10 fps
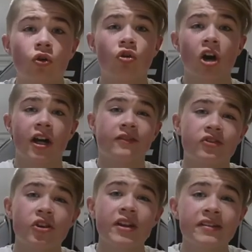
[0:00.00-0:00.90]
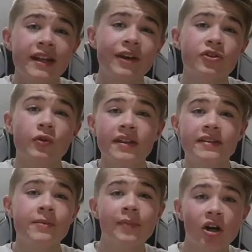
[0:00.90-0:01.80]
Alright, so it's now
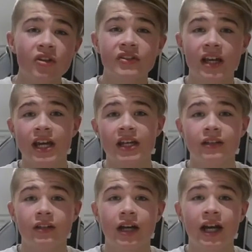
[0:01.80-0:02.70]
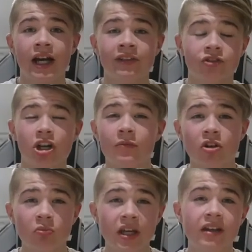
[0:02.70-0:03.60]
8:20 and I'm
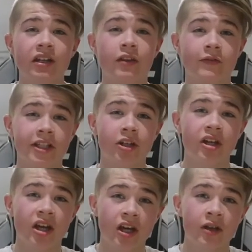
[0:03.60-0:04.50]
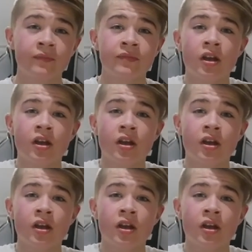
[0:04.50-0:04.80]
going to be ending the video here.